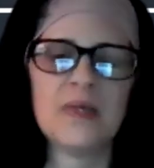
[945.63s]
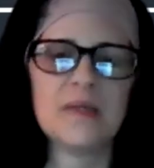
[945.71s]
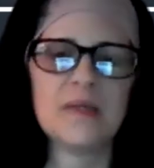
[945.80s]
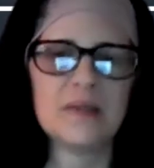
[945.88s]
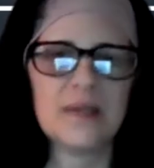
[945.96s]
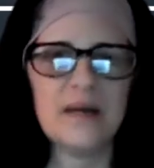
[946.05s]

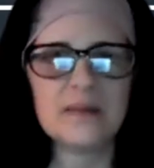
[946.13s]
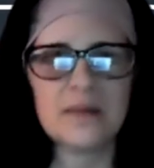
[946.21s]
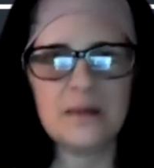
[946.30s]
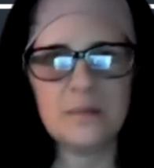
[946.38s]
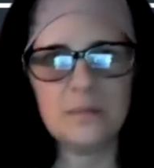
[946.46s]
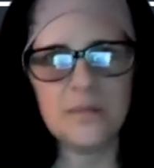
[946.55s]
success
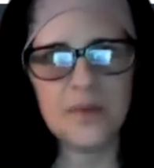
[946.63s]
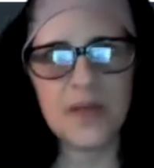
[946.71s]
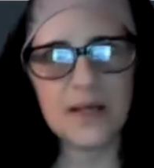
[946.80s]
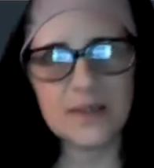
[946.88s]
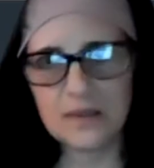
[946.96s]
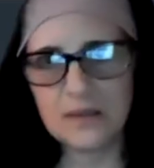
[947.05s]
and
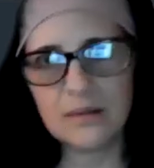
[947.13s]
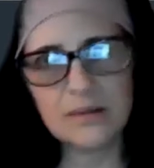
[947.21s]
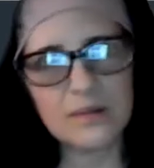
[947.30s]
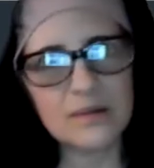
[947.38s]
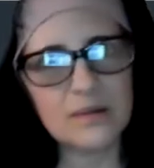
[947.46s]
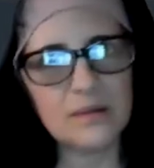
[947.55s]

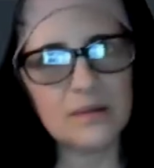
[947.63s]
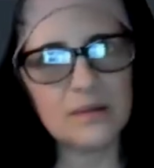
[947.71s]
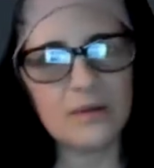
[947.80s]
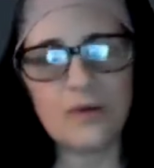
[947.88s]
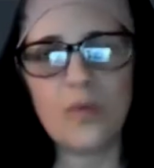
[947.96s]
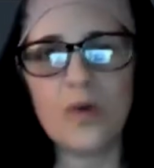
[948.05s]
blessings
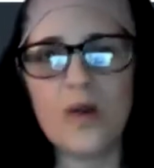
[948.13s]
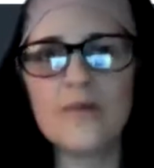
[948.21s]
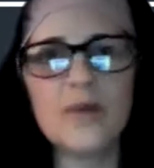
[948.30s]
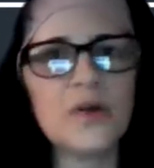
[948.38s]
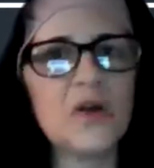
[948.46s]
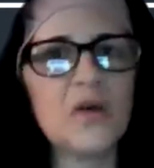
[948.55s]
and whatever
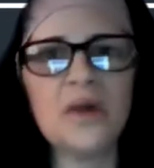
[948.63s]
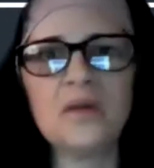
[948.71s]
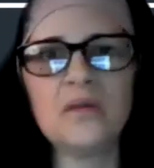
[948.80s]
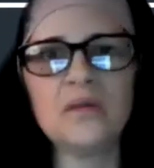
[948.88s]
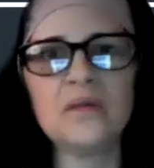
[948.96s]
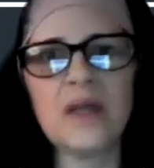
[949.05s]
you're going
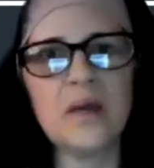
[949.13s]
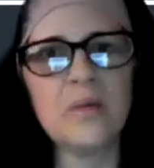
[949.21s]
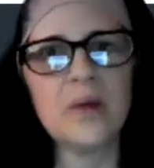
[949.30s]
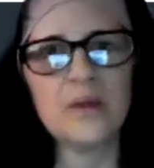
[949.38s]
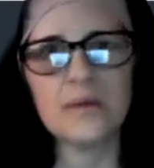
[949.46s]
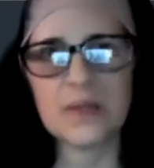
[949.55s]
through today,
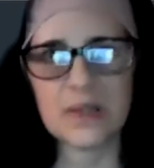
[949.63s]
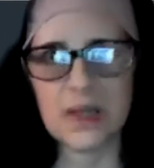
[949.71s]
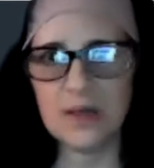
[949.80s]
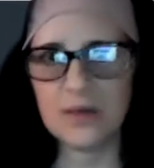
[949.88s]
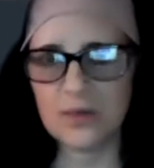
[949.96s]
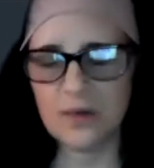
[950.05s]
whether it's
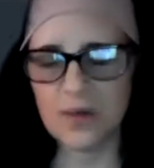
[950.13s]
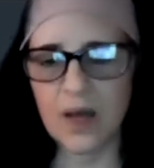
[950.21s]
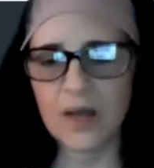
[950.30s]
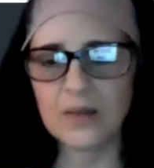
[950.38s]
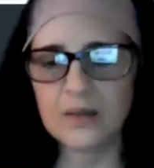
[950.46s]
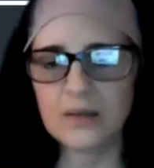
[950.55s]
cancer or
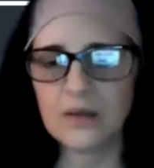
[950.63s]
not.